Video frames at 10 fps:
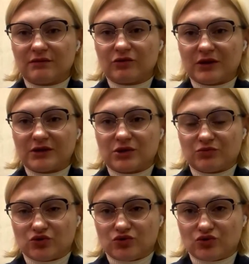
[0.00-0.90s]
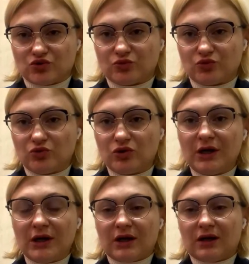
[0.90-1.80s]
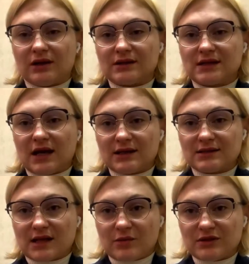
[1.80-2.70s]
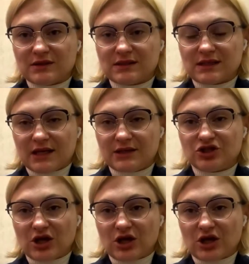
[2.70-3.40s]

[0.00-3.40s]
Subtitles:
accepted and they developed with the EU.